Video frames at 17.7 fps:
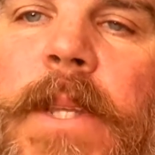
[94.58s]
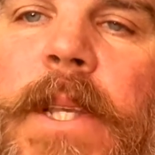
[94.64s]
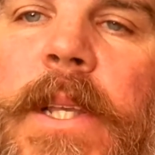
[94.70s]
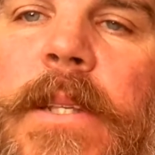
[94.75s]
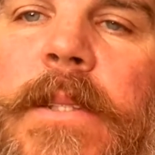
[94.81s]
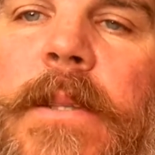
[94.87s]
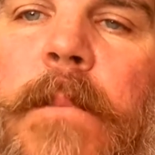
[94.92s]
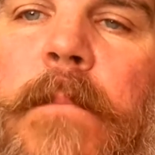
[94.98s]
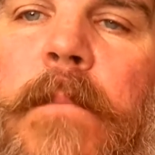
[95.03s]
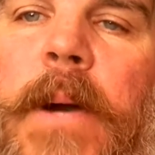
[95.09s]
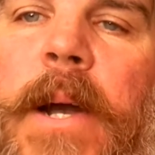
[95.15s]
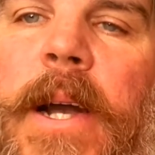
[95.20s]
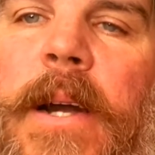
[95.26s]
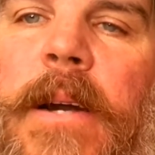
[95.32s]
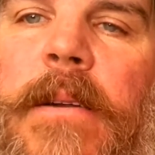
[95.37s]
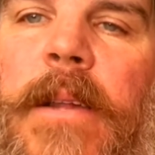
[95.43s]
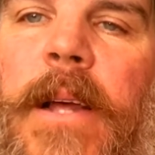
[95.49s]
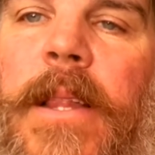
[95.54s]
is
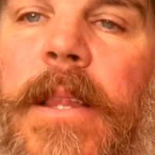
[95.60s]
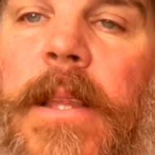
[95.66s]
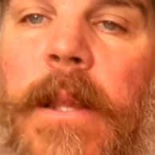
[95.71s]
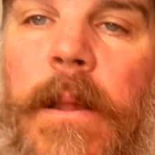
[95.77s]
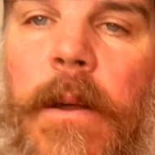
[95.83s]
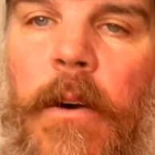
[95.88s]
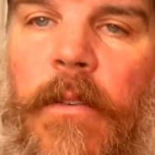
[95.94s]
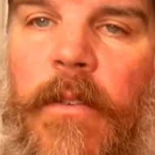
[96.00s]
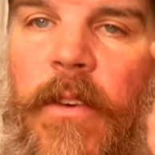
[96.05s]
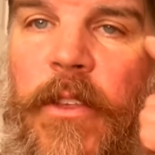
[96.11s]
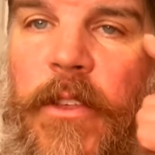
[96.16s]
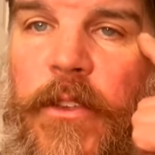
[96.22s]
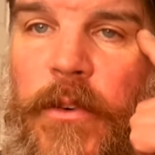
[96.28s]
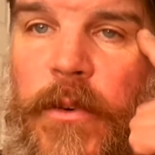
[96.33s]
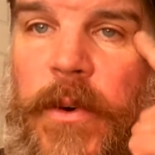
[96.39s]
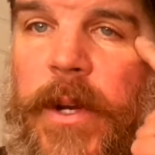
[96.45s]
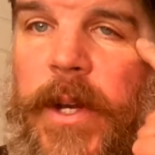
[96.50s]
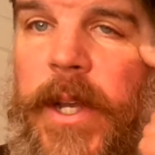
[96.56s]
about a little over
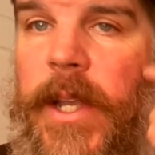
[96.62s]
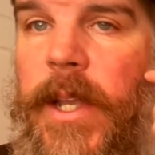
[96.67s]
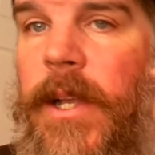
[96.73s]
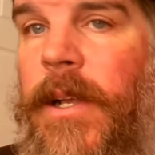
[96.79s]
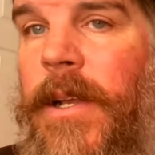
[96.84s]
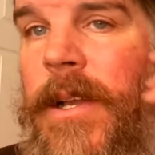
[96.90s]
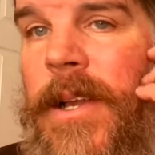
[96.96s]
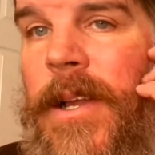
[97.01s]
3.